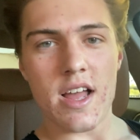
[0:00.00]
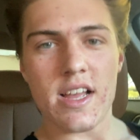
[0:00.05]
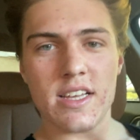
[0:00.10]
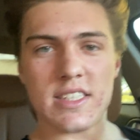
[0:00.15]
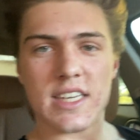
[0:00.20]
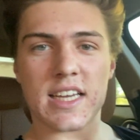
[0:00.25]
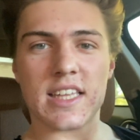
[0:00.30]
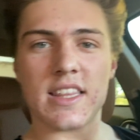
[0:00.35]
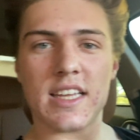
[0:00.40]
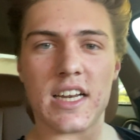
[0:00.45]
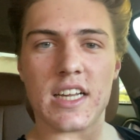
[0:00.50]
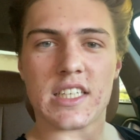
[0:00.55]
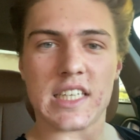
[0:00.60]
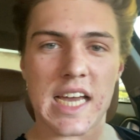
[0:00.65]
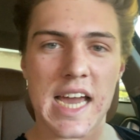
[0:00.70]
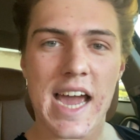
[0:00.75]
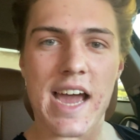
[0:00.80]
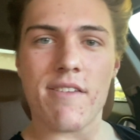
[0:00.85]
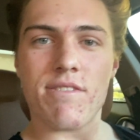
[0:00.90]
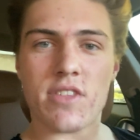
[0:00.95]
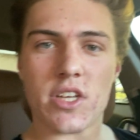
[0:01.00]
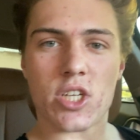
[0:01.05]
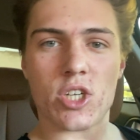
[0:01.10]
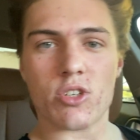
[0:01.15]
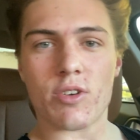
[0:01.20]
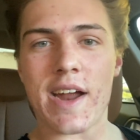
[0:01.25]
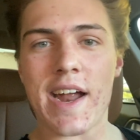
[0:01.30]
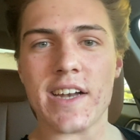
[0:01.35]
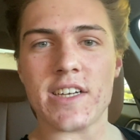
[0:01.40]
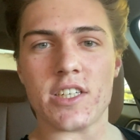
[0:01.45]
Second thing is I have this
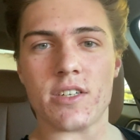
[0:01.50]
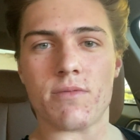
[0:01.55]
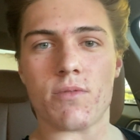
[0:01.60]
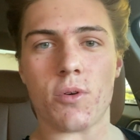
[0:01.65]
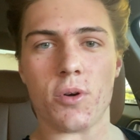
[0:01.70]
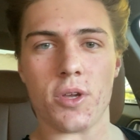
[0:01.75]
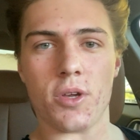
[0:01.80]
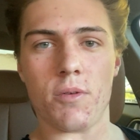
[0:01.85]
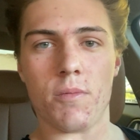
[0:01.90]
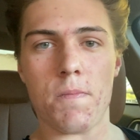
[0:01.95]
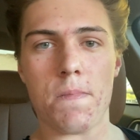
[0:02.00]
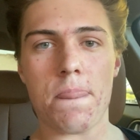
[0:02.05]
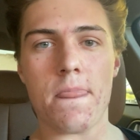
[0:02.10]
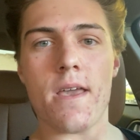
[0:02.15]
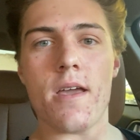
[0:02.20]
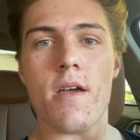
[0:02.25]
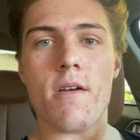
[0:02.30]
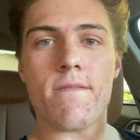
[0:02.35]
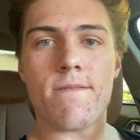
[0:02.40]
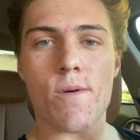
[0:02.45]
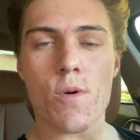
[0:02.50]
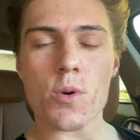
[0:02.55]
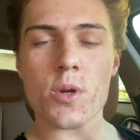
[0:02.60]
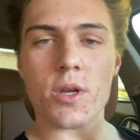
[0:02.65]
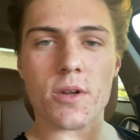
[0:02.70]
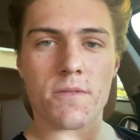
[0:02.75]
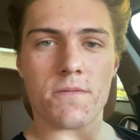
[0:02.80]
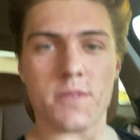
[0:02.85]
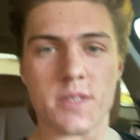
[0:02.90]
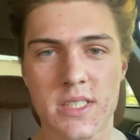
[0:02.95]
strategy for you, for
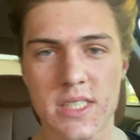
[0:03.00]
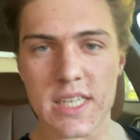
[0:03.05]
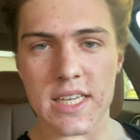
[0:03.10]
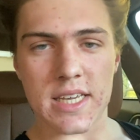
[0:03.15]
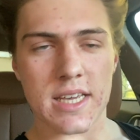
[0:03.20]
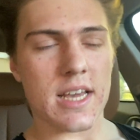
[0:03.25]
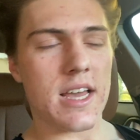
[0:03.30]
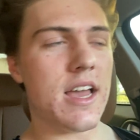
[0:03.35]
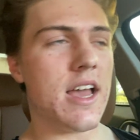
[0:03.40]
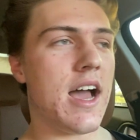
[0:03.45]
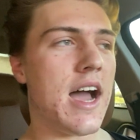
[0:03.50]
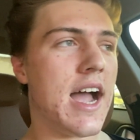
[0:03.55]
your physique.